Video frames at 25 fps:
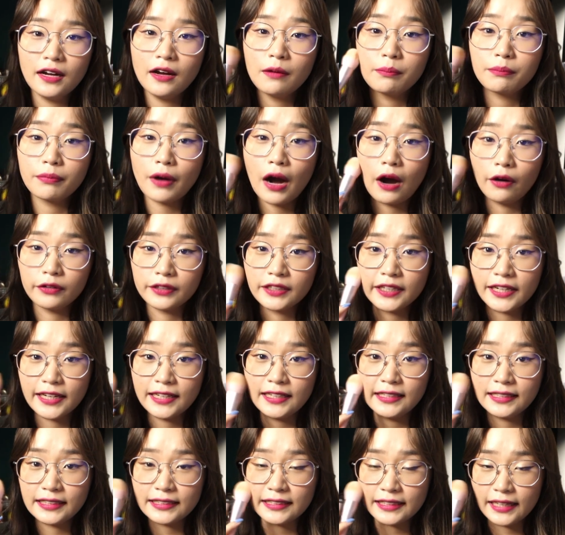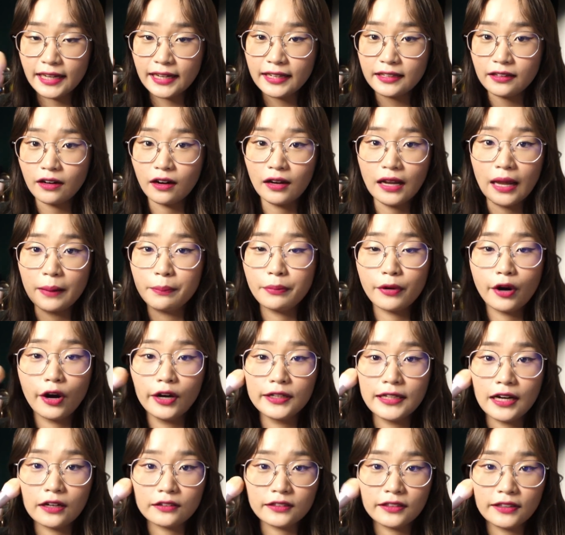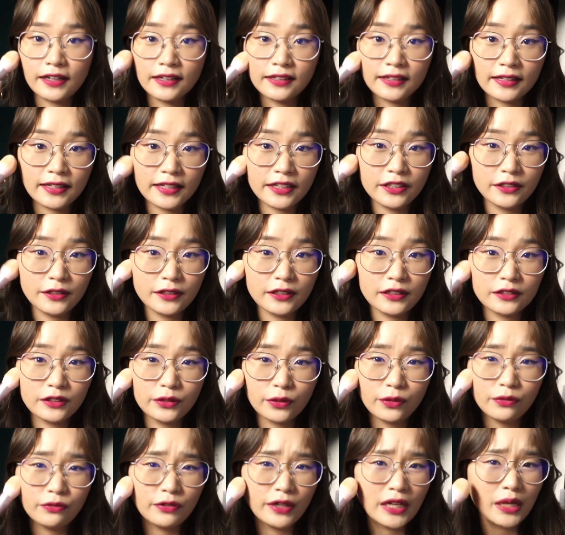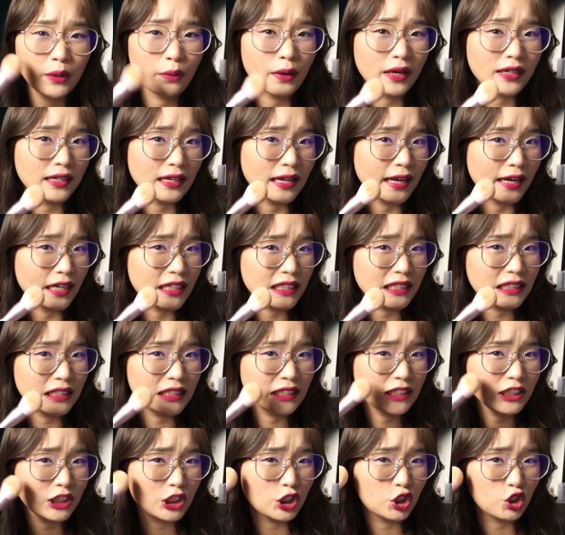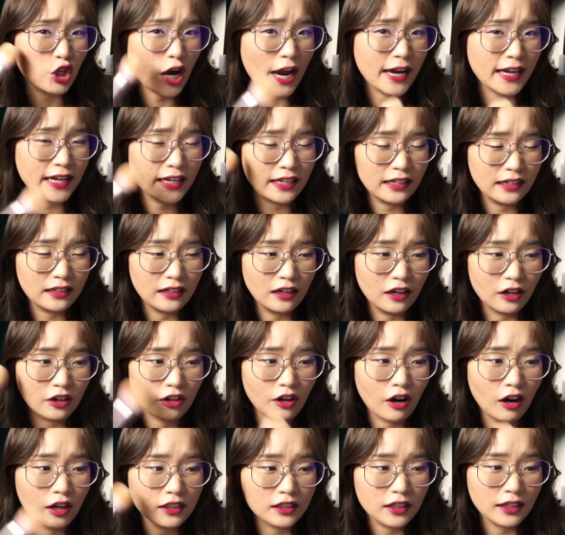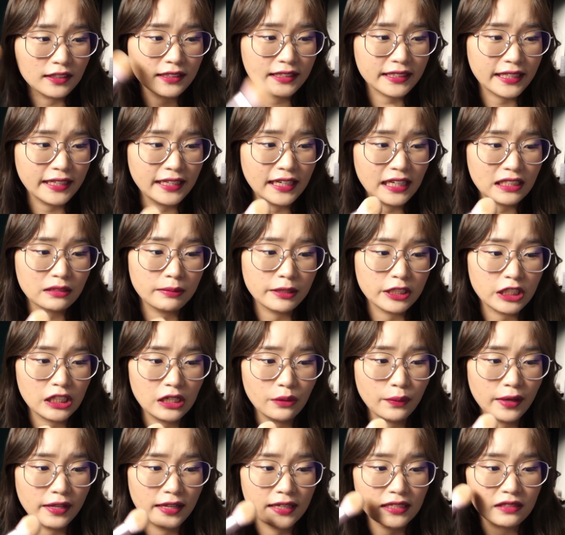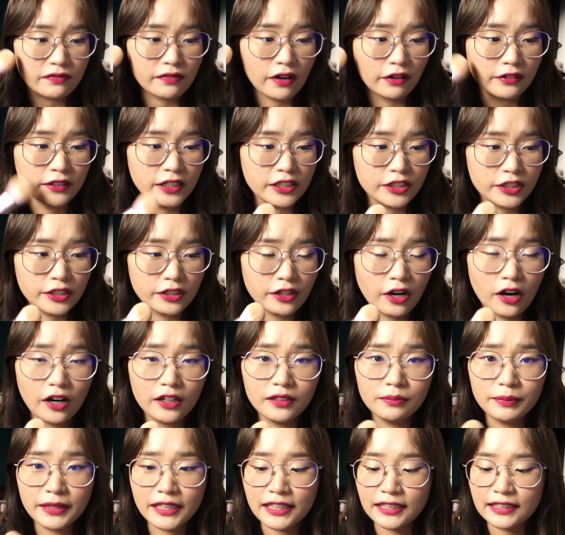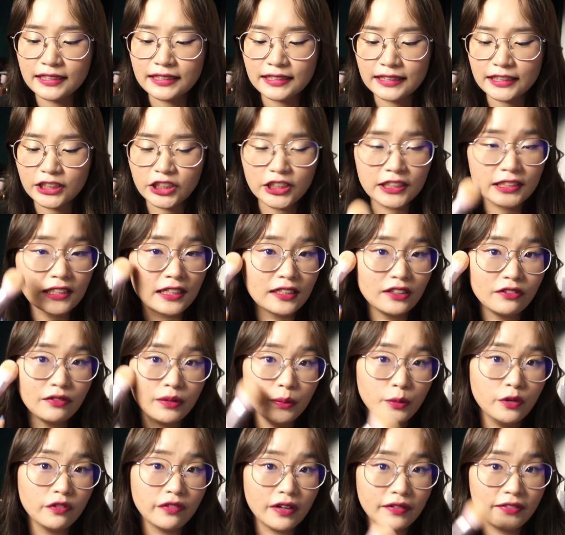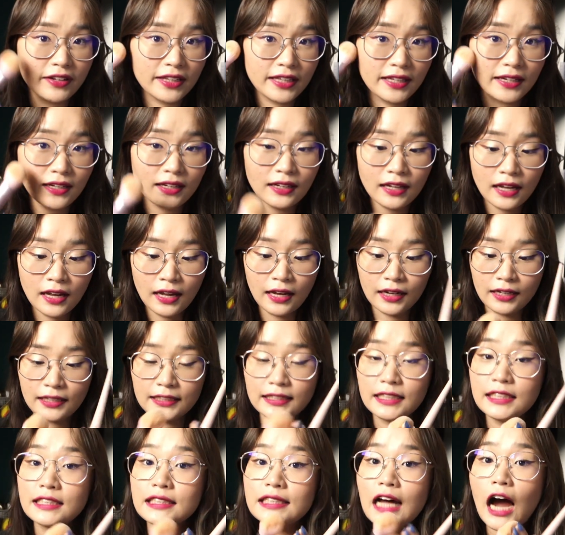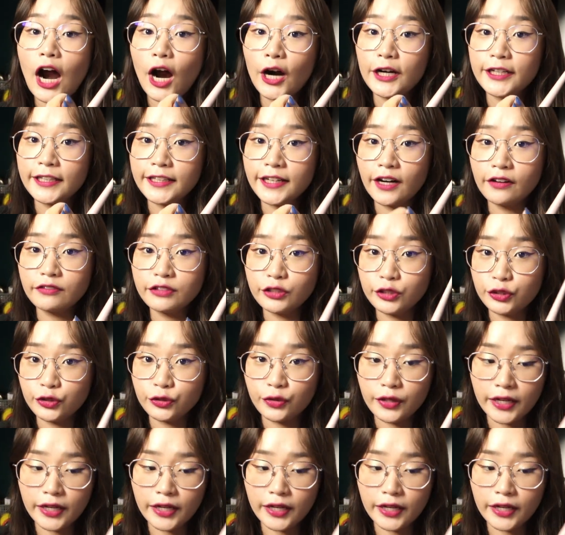powder in instead, or like product on anything. You don't really want to like drag it across your skin, especially when there's foundation on, because it's just gonna remove everything, because it's hard enough to do